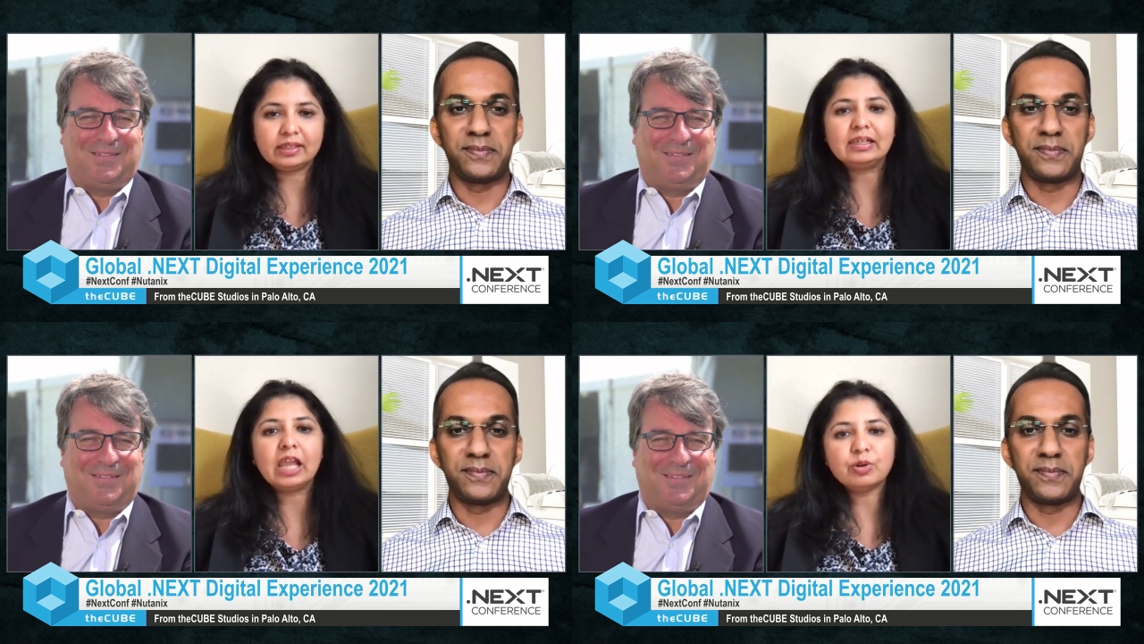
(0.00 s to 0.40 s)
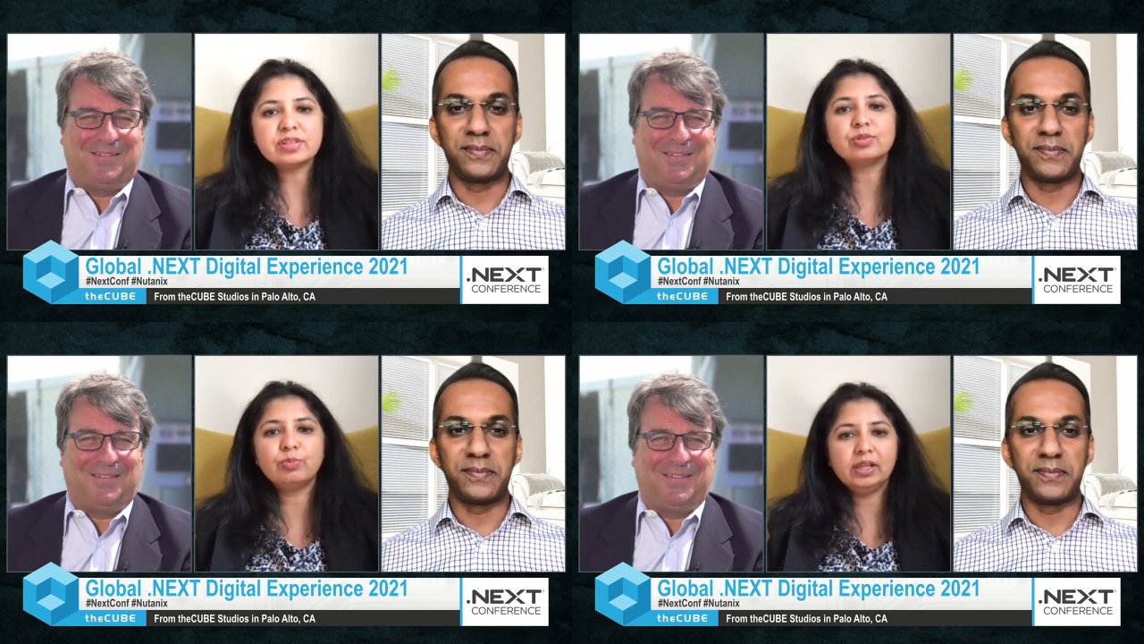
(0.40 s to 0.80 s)
Speaker 1: The
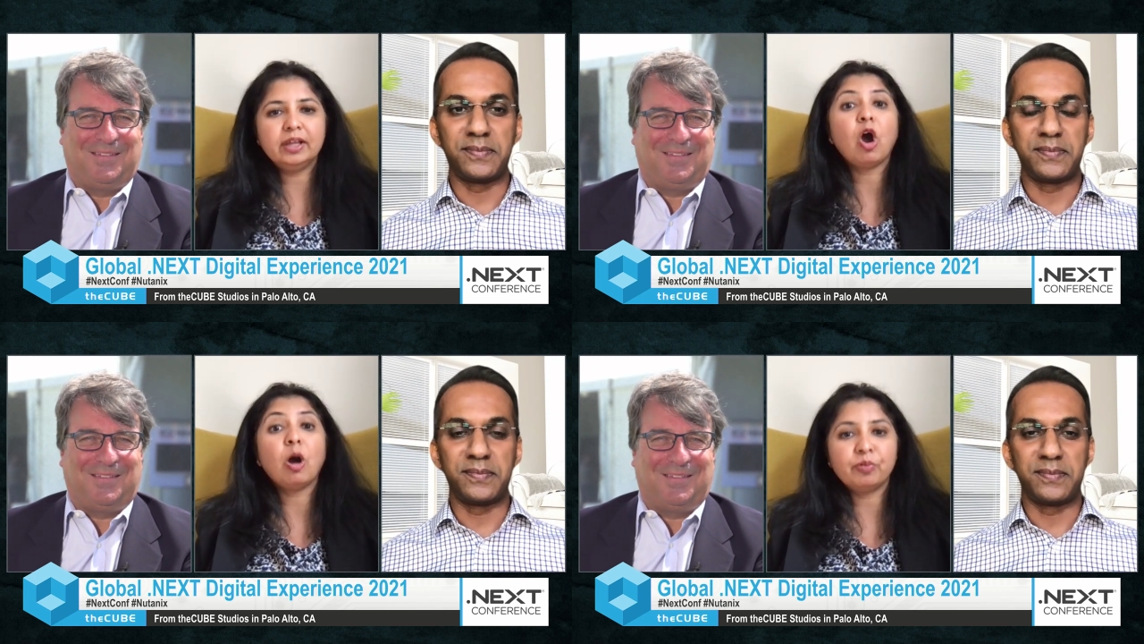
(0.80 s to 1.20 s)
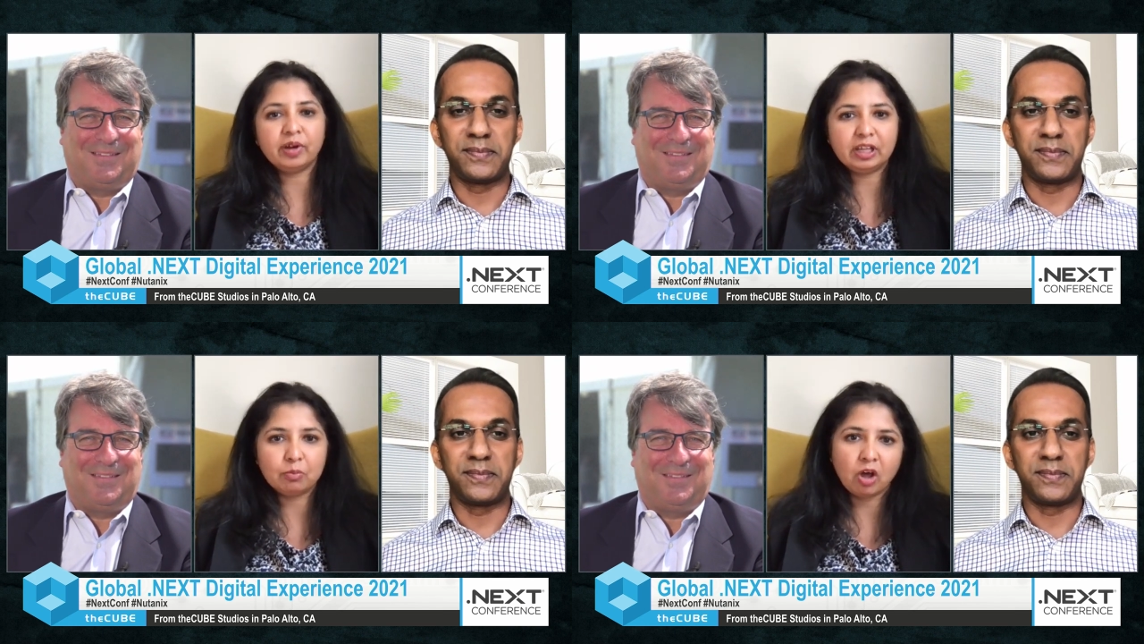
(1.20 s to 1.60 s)
cloud is really an
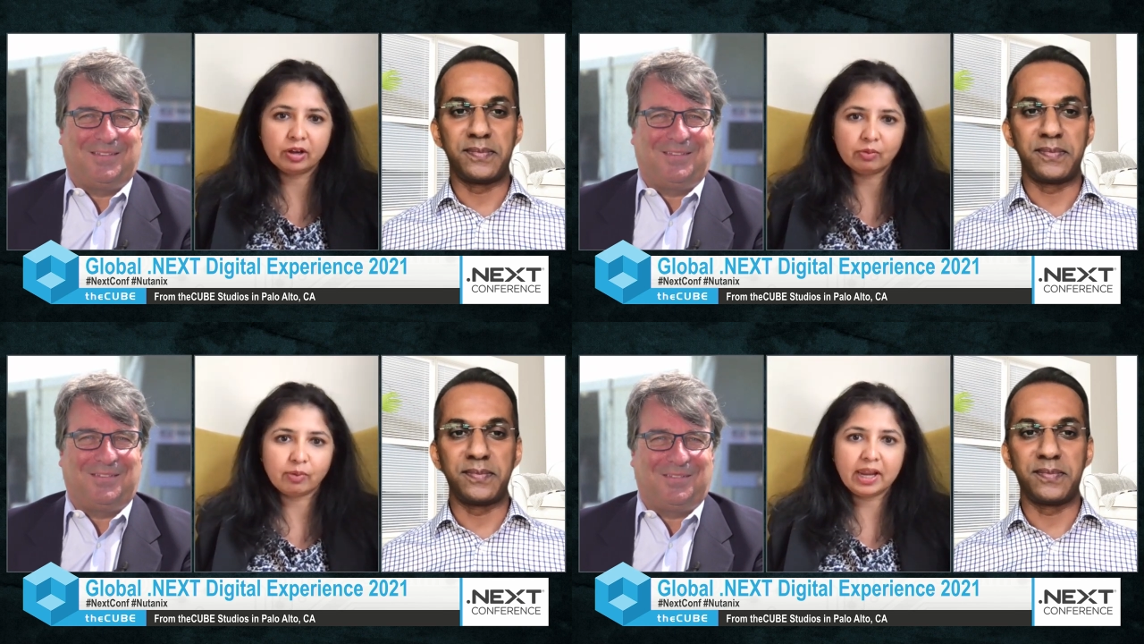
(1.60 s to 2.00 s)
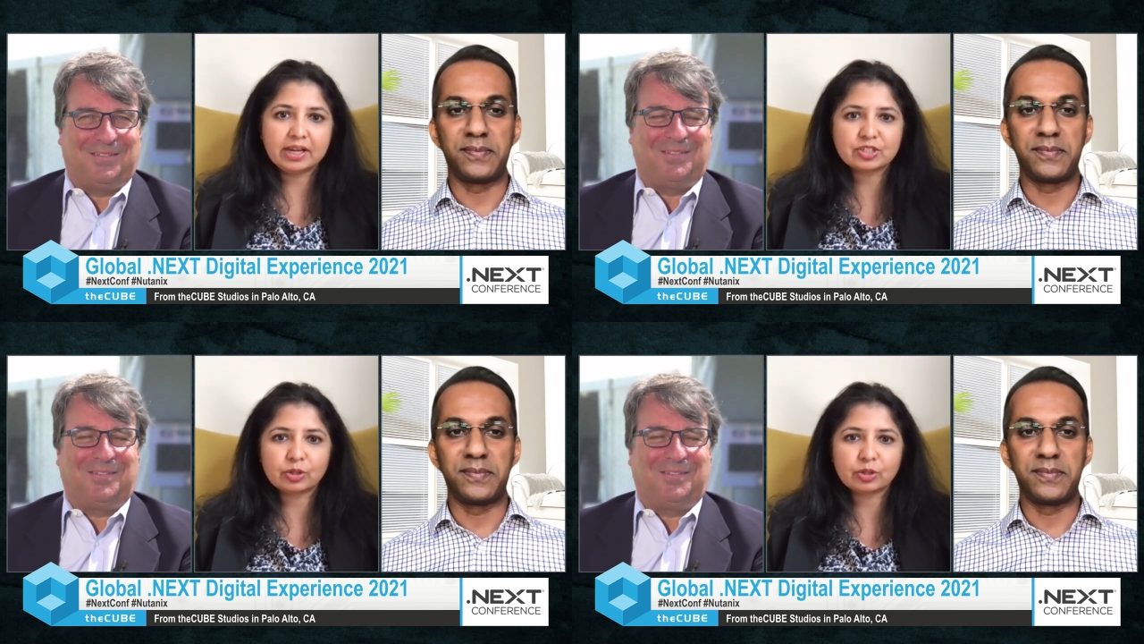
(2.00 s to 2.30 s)
operating model, right?